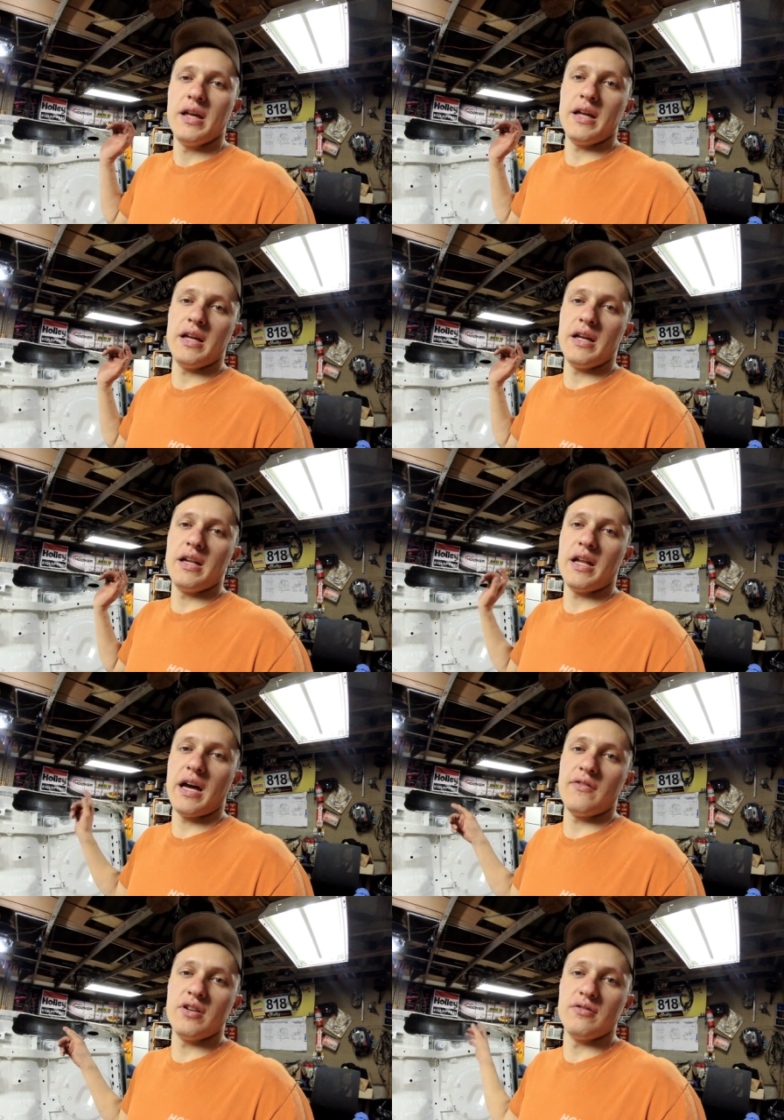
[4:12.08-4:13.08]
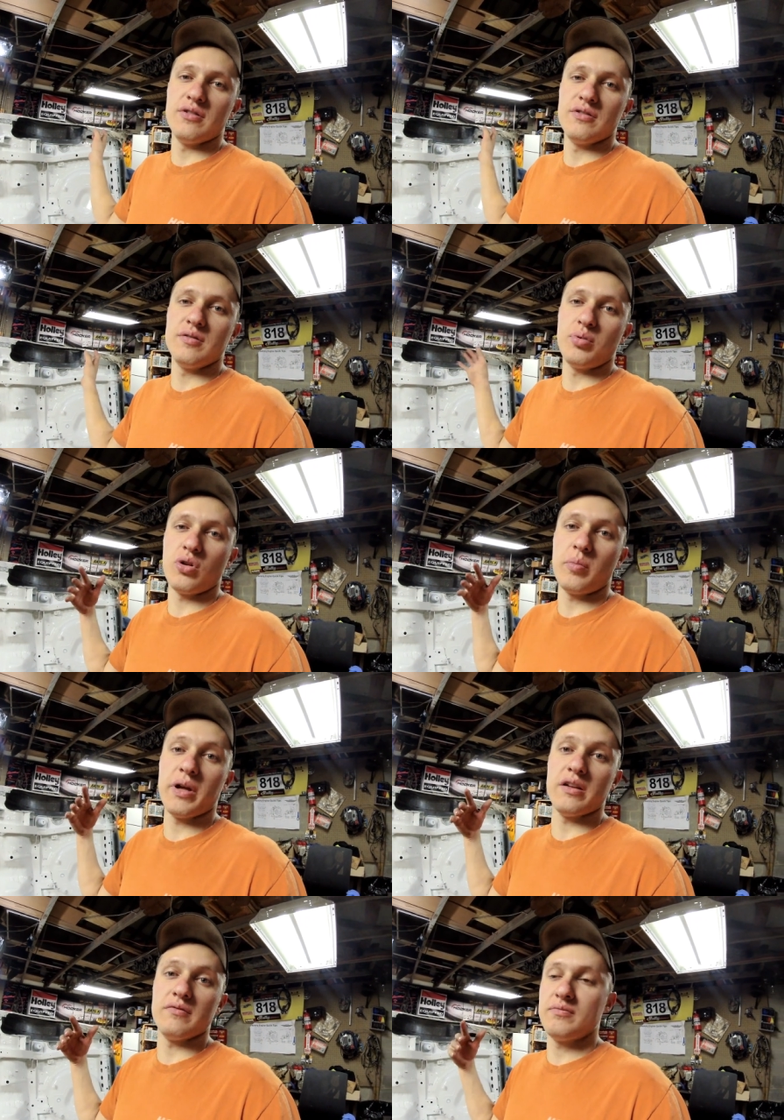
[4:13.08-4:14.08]
and have it literally pull the
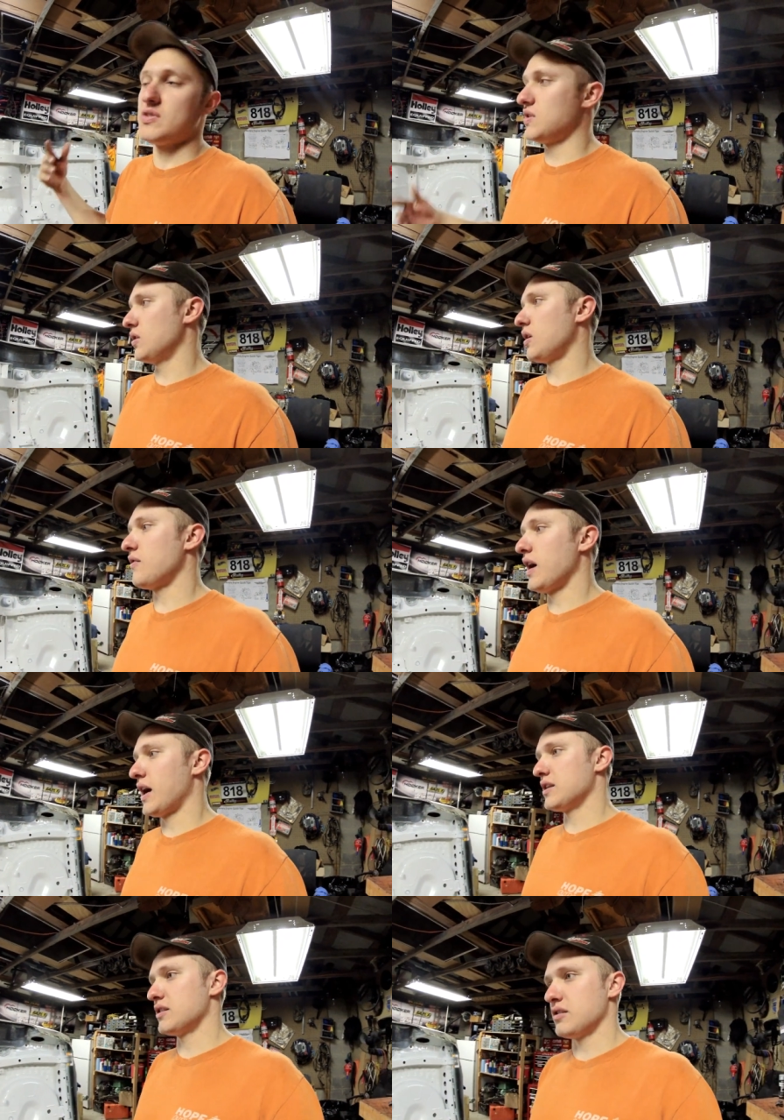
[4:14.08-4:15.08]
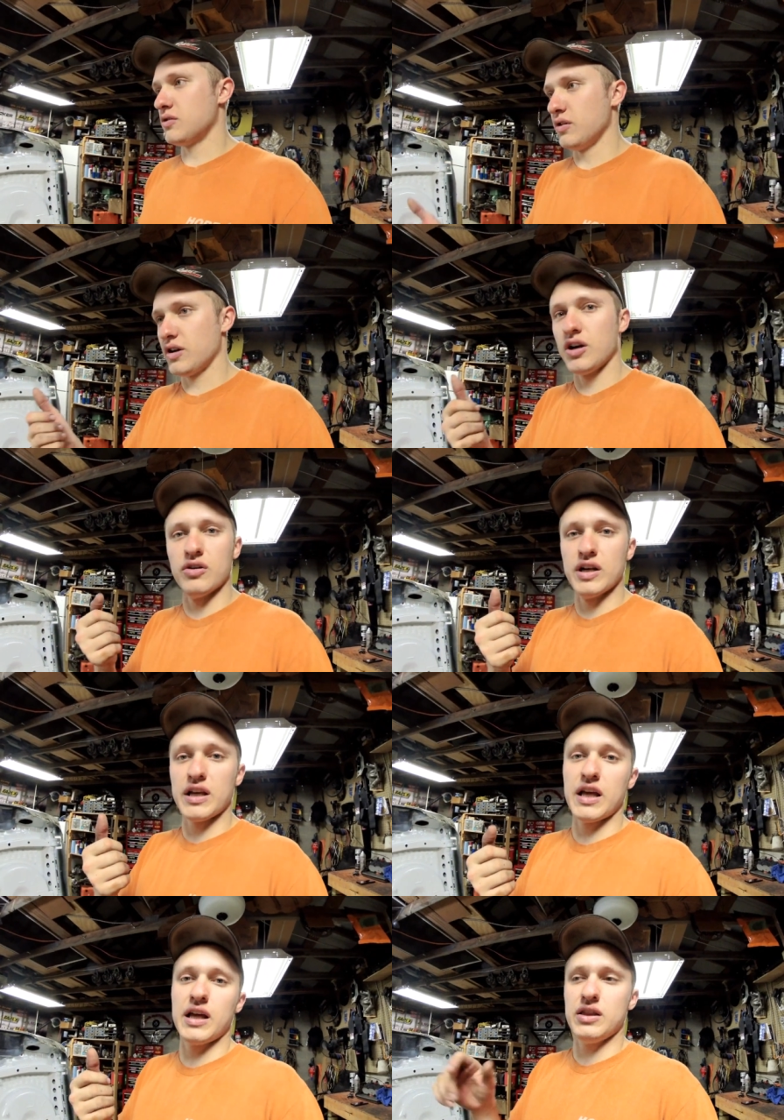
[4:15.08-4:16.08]
paint. So I've had clear coat in
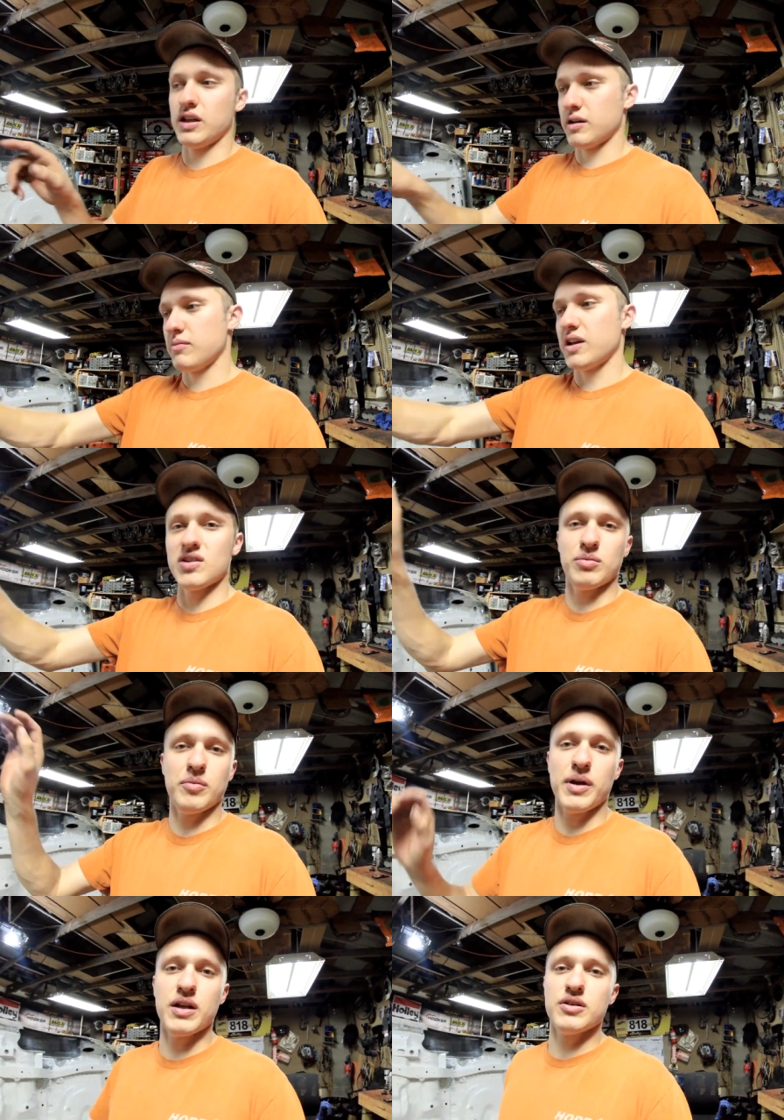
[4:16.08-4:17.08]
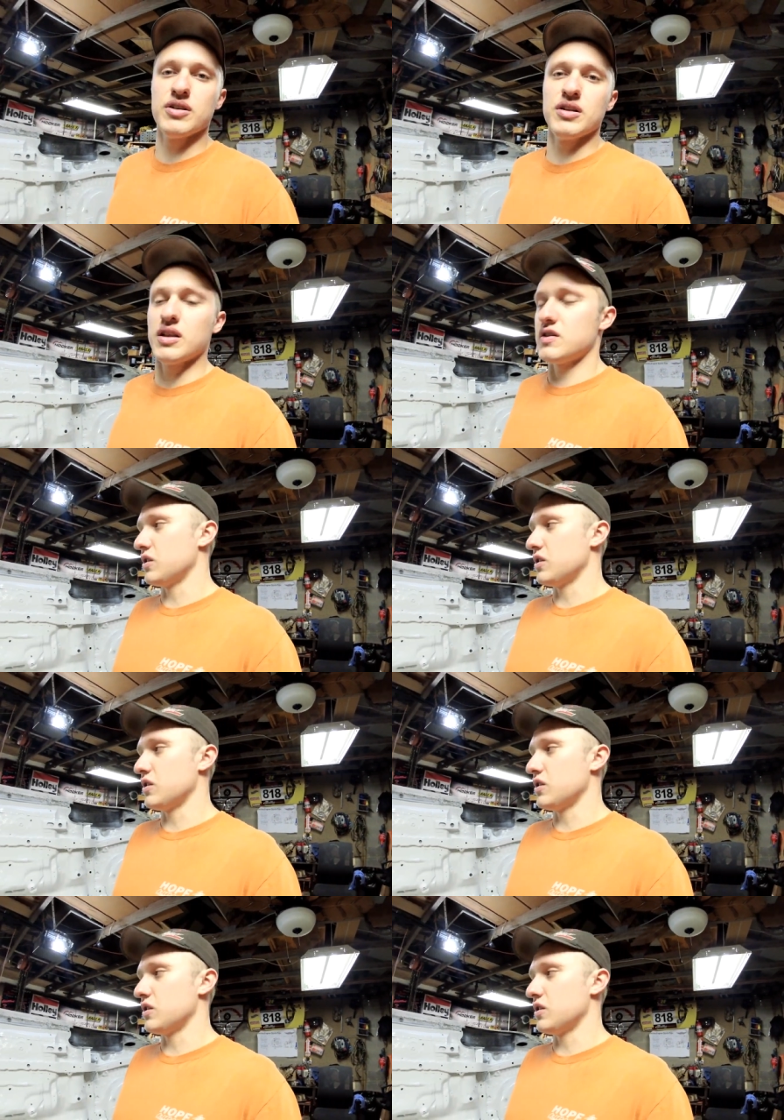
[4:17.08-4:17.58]
a can like mess up the paint underneath.